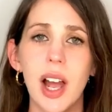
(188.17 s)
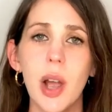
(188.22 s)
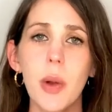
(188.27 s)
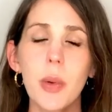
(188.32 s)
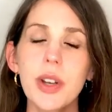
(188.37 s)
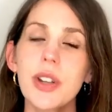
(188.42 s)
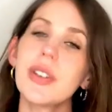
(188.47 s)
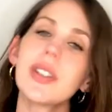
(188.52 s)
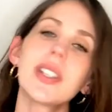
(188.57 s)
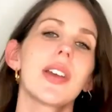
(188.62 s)
I
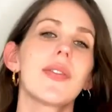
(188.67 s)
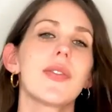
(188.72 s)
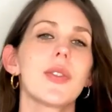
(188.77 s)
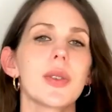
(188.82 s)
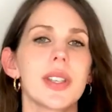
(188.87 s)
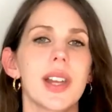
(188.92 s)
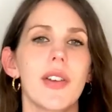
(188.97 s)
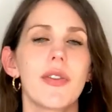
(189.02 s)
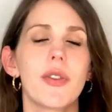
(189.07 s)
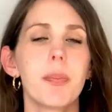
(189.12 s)
want you to give
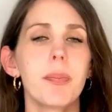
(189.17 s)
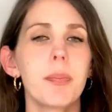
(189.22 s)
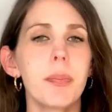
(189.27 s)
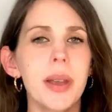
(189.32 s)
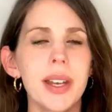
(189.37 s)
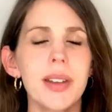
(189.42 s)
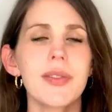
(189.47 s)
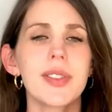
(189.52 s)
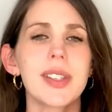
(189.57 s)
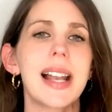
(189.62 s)
yourself a
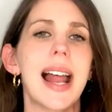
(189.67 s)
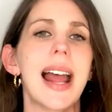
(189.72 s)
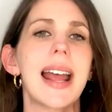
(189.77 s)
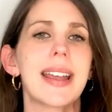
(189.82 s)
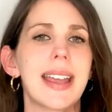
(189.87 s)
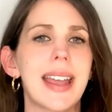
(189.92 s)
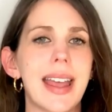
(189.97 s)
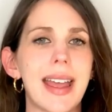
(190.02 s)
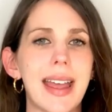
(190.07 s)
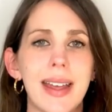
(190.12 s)
bit of
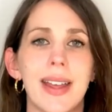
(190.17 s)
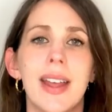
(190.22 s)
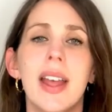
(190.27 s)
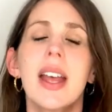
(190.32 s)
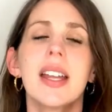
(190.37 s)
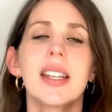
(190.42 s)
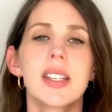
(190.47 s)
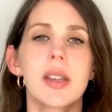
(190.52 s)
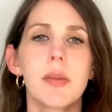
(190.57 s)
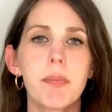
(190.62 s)
slack here
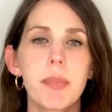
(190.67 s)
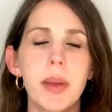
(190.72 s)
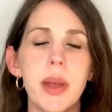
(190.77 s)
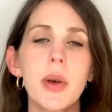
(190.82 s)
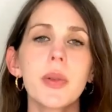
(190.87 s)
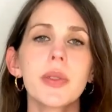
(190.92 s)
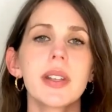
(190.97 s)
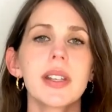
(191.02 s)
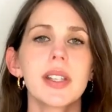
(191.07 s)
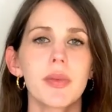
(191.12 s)
to
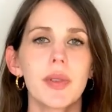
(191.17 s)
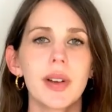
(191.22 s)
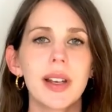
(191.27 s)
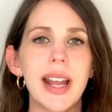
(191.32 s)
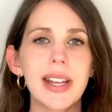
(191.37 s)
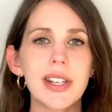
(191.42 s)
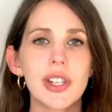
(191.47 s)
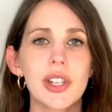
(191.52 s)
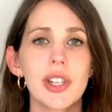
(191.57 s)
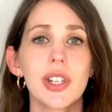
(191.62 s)
build this
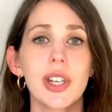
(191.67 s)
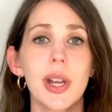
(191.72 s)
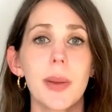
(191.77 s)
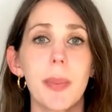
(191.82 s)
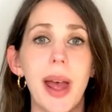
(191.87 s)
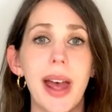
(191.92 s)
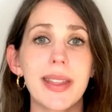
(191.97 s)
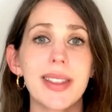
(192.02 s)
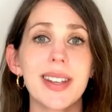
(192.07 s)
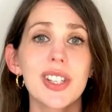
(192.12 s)

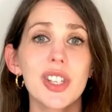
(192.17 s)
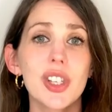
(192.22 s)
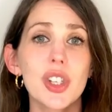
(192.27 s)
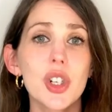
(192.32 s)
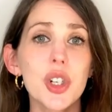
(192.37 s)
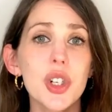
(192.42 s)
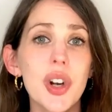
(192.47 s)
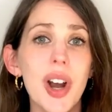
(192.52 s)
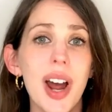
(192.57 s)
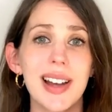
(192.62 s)
relationship and this
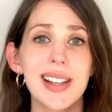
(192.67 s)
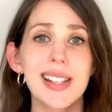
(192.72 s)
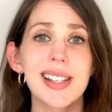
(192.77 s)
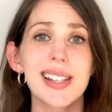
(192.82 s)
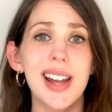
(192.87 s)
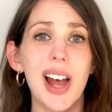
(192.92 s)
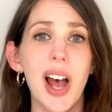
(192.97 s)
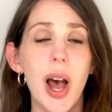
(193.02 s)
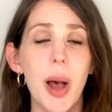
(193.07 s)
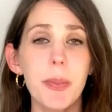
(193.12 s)

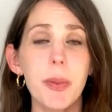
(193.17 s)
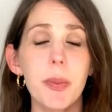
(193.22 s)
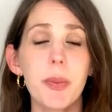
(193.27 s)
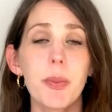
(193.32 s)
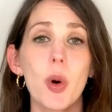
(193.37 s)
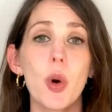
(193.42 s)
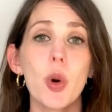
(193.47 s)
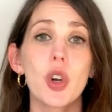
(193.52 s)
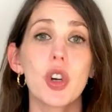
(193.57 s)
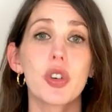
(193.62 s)
trust up
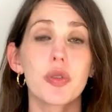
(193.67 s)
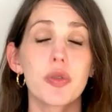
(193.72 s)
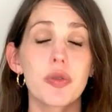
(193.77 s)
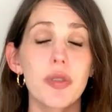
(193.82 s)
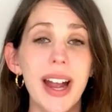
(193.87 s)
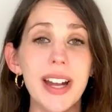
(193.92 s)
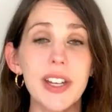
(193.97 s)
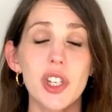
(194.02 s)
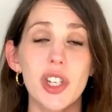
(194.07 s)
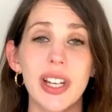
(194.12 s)
more
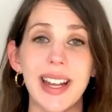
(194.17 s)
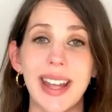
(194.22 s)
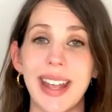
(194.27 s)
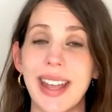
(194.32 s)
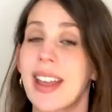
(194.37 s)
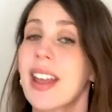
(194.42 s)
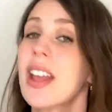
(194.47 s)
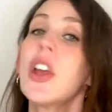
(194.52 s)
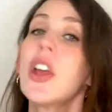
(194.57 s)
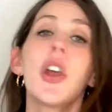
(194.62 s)
gradually.